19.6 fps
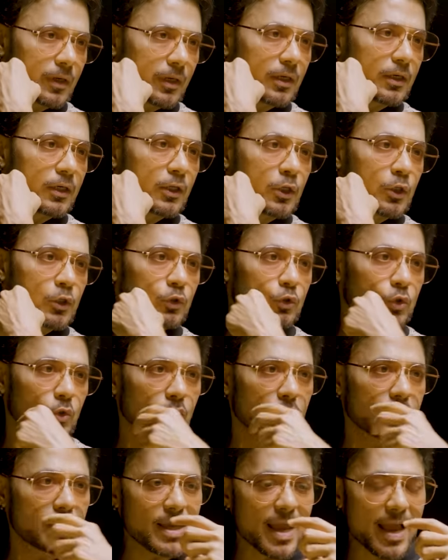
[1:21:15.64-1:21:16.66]
Right.
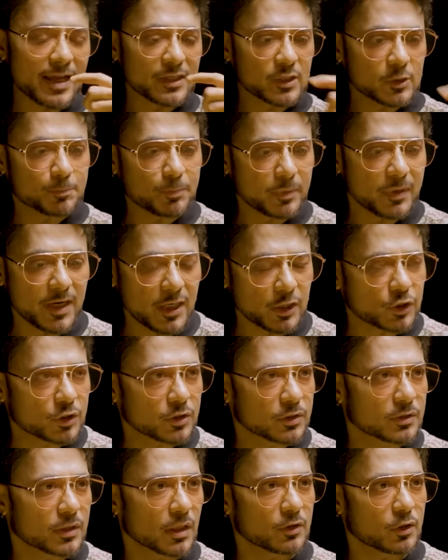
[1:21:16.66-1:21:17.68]
So the
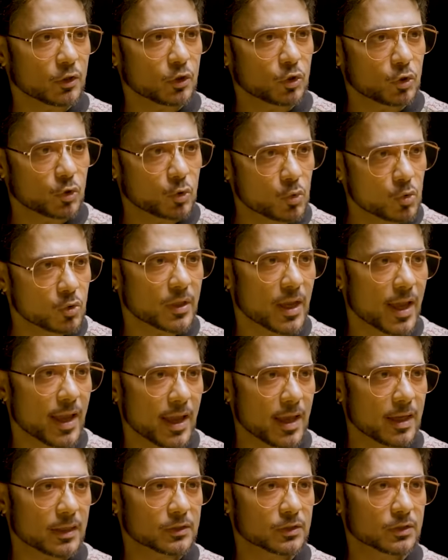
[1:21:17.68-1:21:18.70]
aspiration that the youth
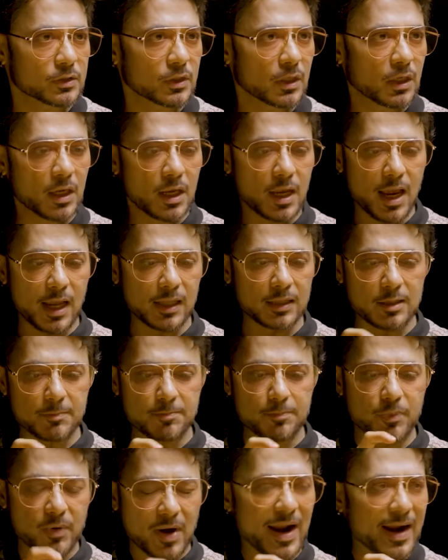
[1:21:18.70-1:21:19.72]
has and the
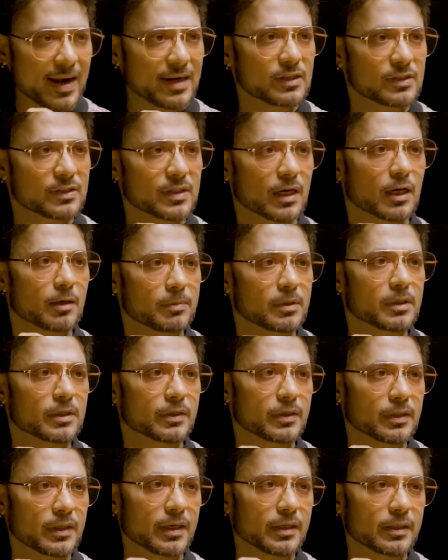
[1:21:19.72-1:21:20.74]
brands that will be
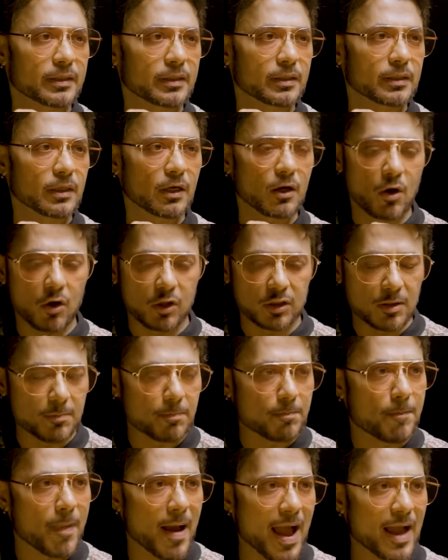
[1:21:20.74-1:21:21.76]
created now on the
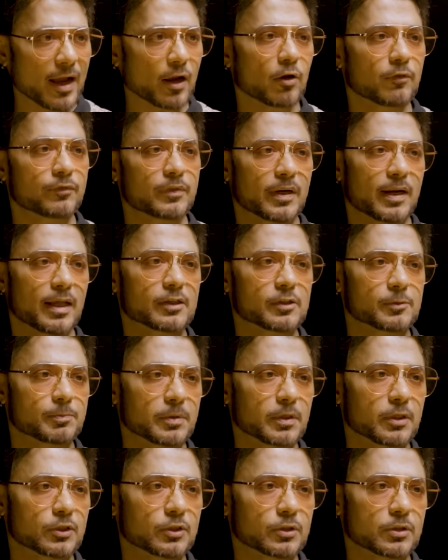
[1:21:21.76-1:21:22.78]
back of that
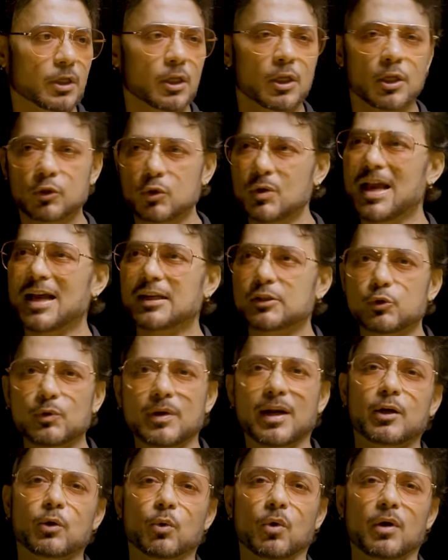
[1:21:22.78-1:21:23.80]
aspiration. As
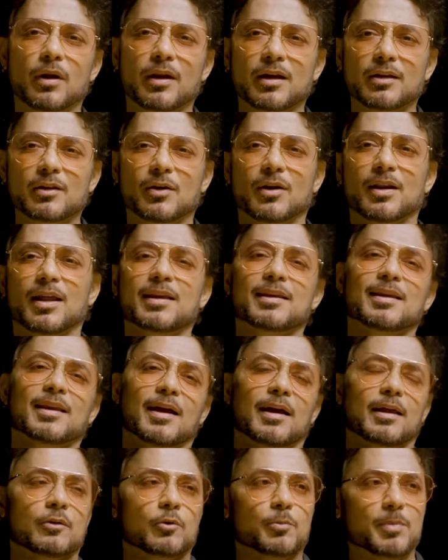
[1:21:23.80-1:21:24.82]
you get older, you're like,
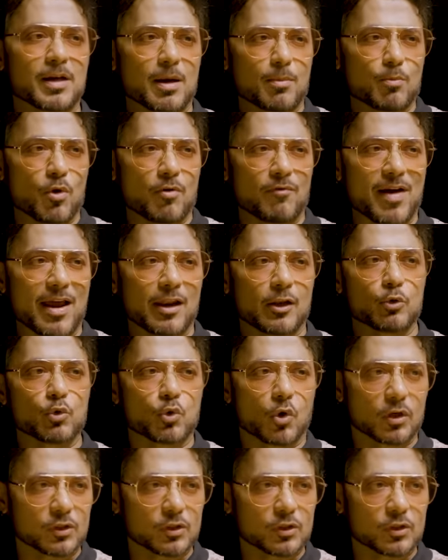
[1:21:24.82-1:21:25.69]
yeah, you become more value